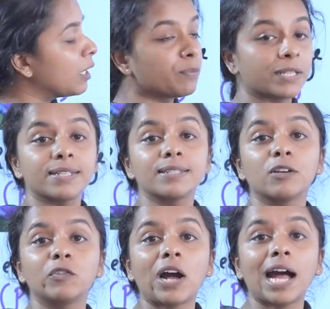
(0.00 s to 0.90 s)
in
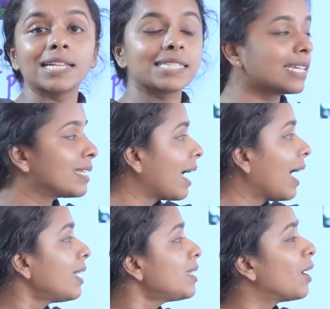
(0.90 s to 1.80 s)
presence of acid
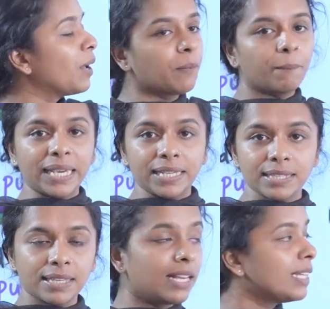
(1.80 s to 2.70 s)
and
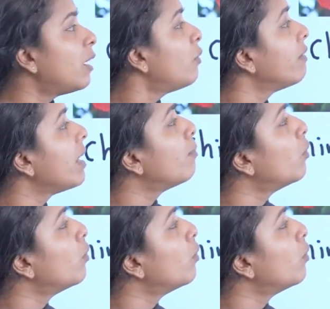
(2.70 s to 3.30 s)
base. Now we will